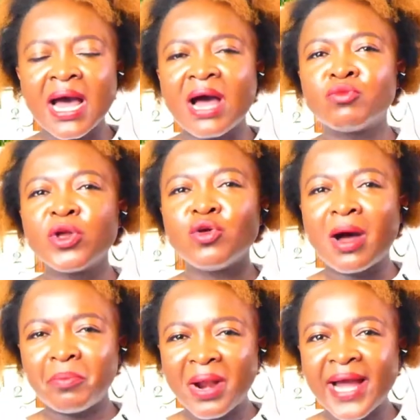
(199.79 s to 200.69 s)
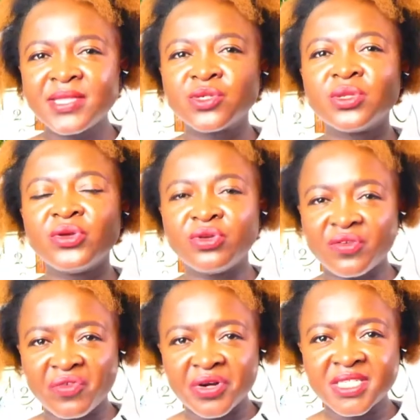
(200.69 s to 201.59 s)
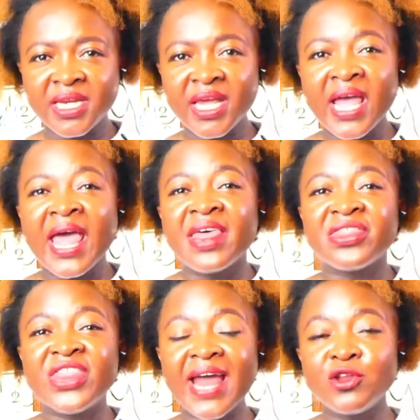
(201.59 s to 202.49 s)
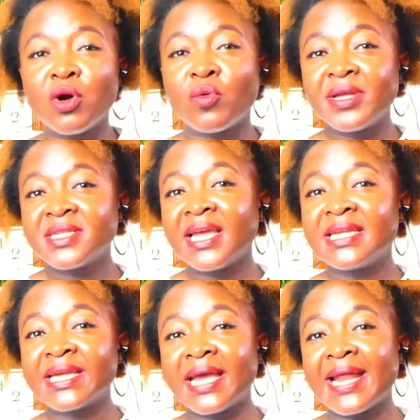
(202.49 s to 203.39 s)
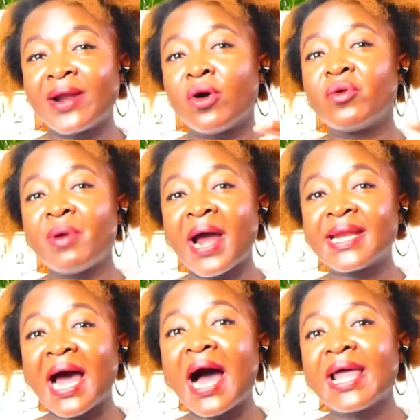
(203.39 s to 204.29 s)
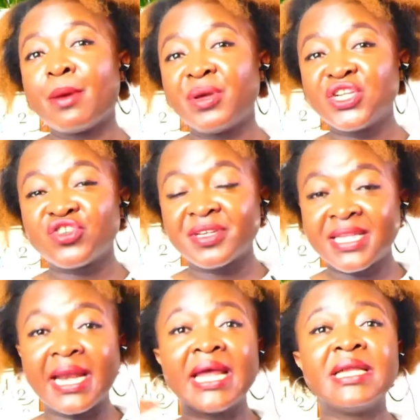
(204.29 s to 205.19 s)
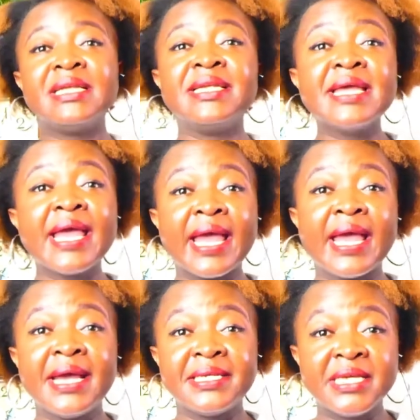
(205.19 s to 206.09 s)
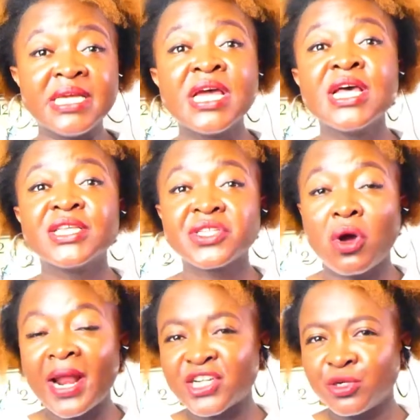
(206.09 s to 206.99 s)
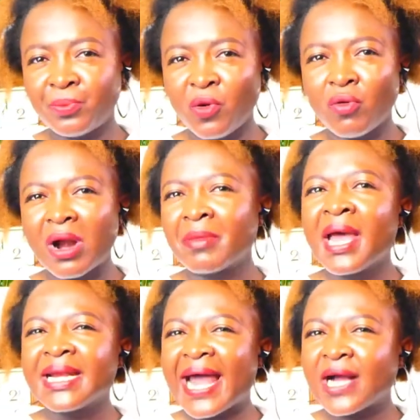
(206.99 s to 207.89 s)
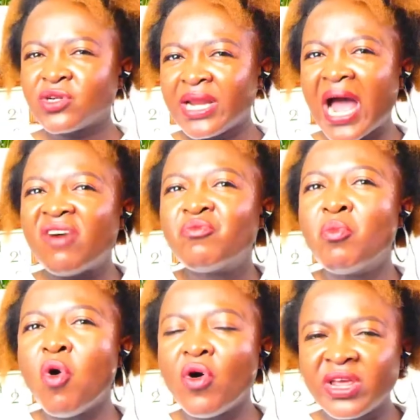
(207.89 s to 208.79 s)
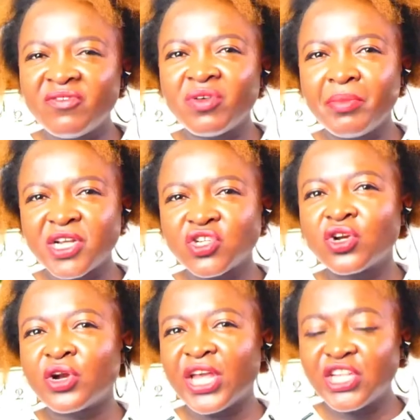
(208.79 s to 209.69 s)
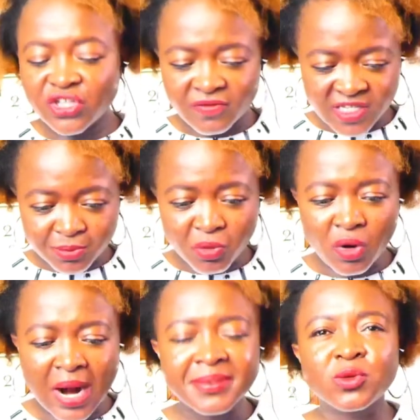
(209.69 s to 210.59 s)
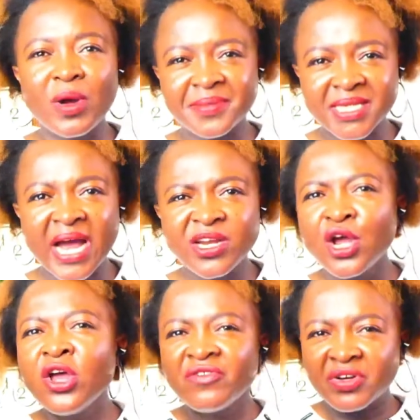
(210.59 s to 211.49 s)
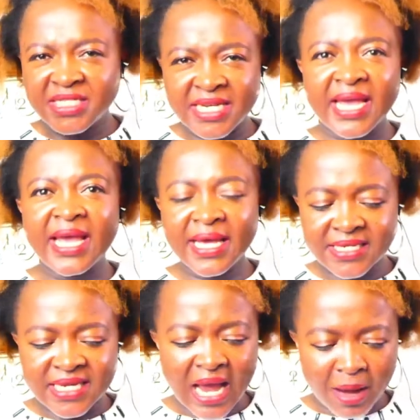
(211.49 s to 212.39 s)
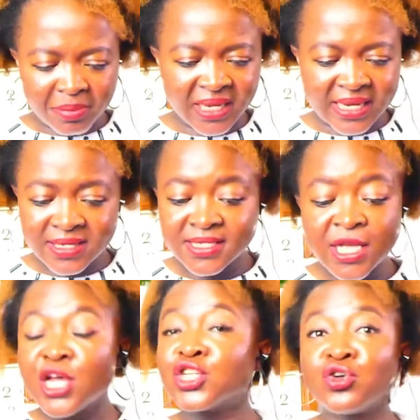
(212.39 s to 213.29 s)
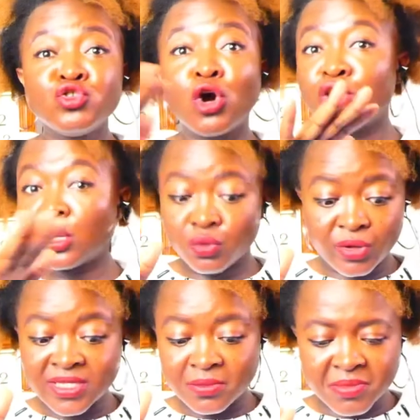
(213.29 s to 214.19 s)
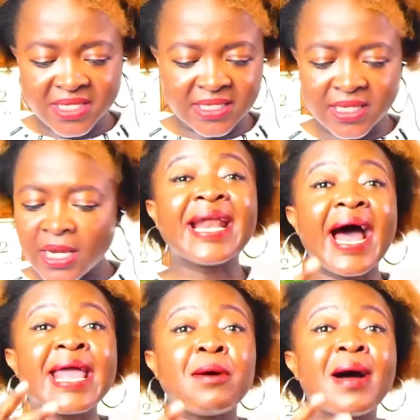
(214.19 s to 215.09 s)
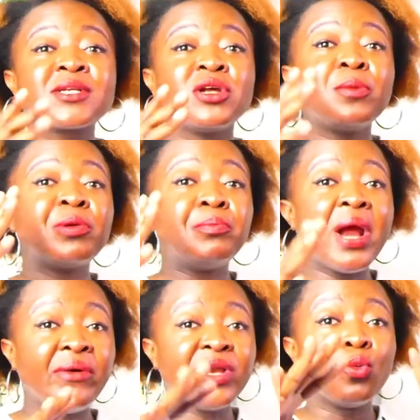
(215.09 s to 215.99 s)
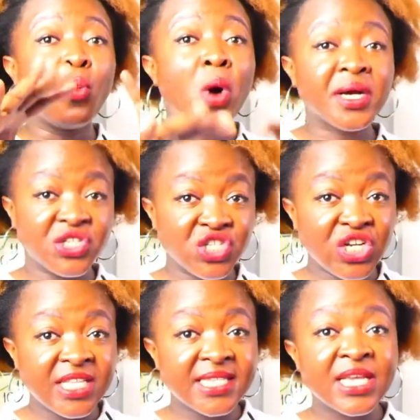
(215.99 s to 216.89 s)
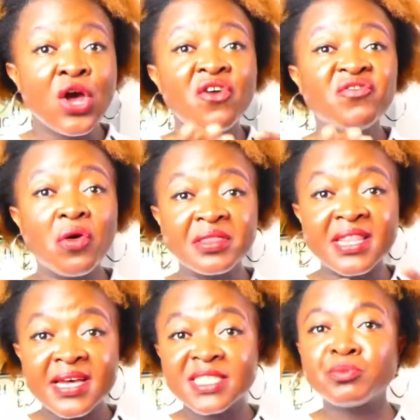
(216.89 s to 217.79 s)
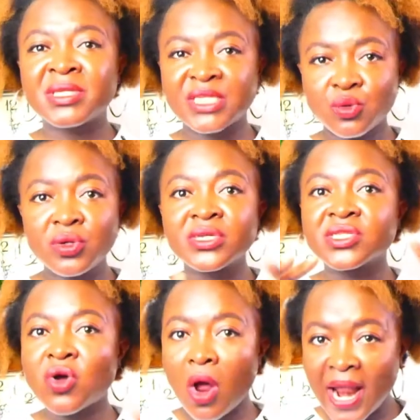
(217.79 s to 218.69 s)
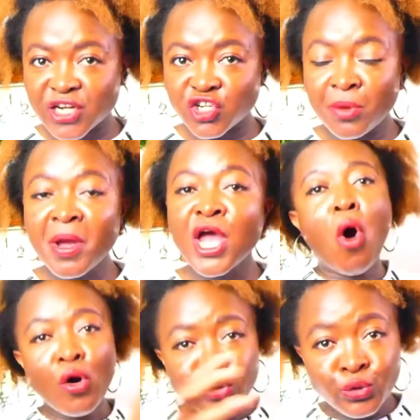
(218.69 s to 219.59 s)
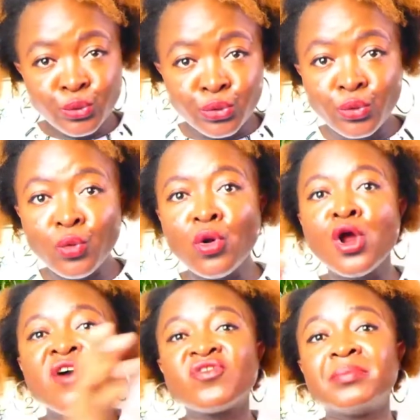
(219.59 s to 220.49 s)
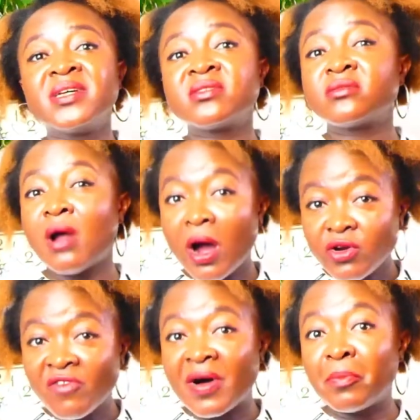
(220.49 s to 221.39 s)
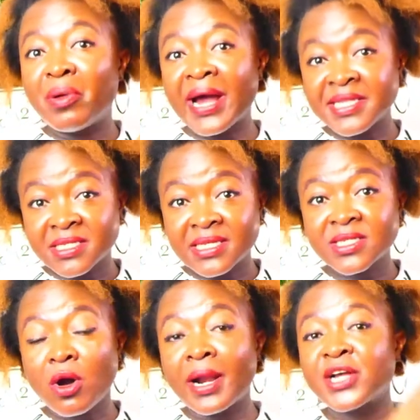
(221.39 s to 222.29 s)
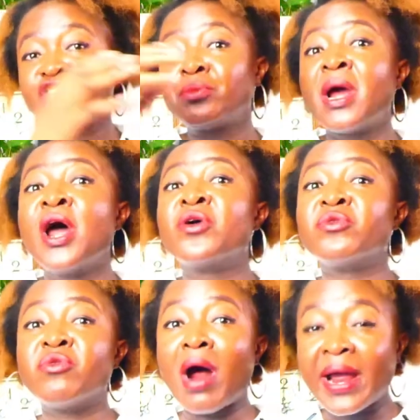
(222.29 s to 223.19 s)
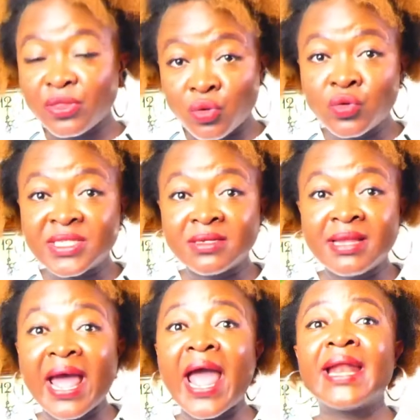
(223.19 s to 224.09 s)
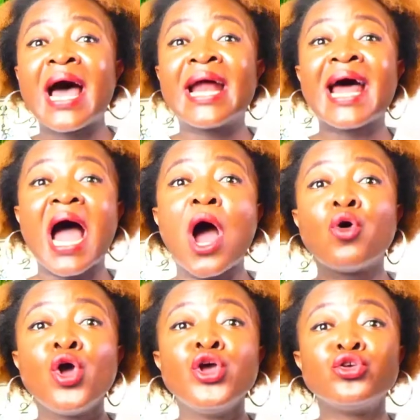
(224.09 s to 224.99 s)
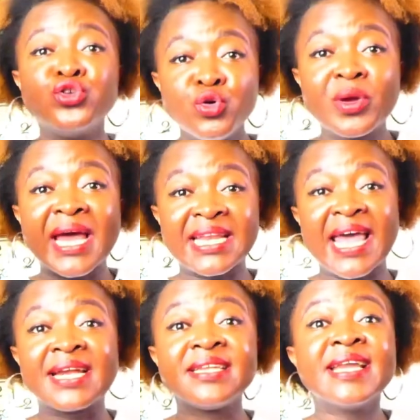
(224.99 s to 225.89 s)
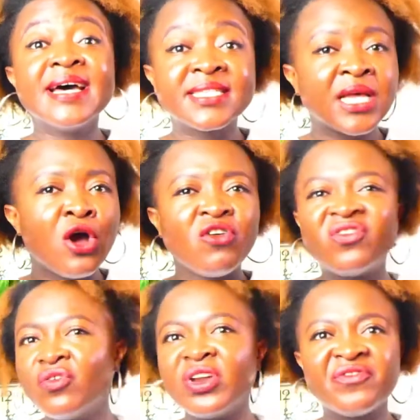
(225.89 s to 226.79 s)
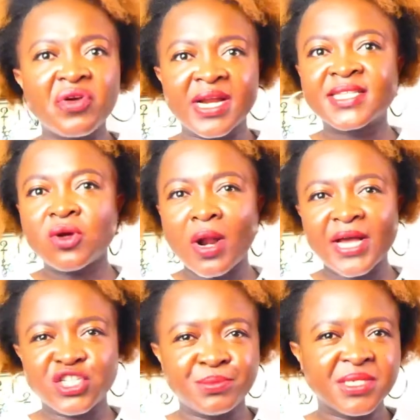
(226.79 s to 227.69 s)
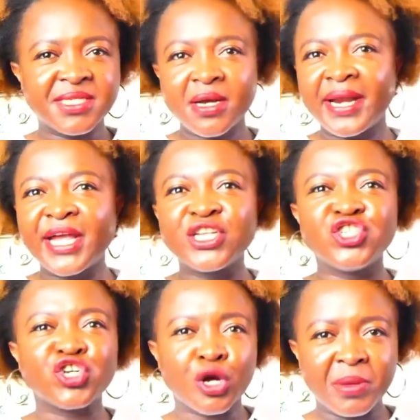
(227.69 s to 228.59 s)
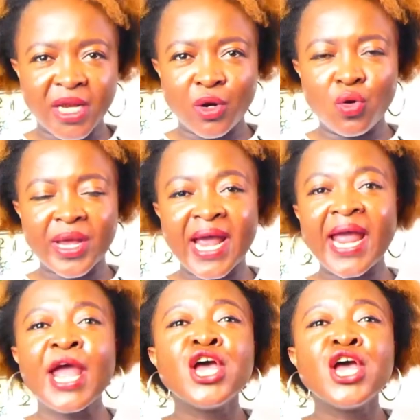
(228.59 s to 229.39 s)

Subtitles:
When you apply to the university, then you're going to indicate that, all right, I am interested in the DAAD scholarship program. They actually have more information on each of these programs' website for DAAD applicants, so you're not going to miss it. I am actually preparing worksheets for this particular scholarship, walk you through from the start of applying to the scholarship right through till the end and how you can get this fully funded scholarship to study in Germany, okay?